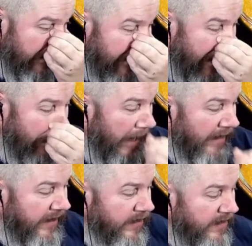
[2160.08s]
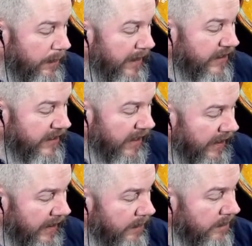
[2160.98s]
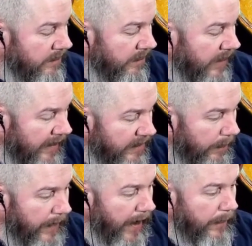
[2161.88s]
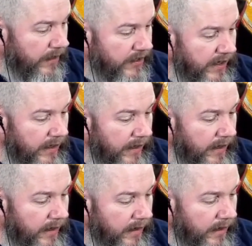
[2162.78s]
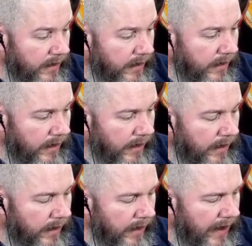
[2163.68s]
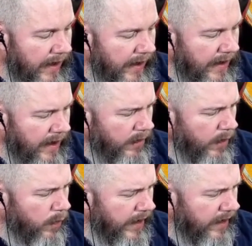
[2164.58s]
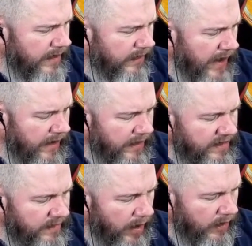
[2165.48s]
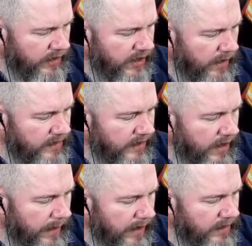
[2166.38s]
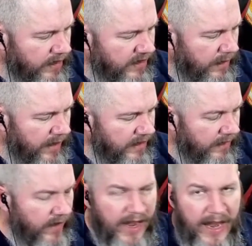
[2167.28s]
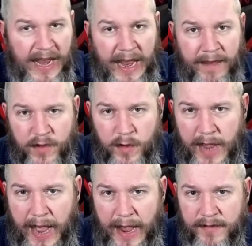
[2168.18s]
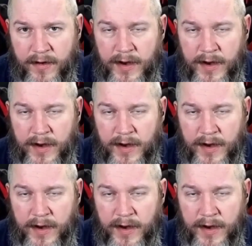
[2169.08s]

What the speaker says: jam, and I'll send you some peach jelly and some pepper jelly. And I don't know what else I've got in the smaller jars in there, but I'll send you some of that stuff. If you guys are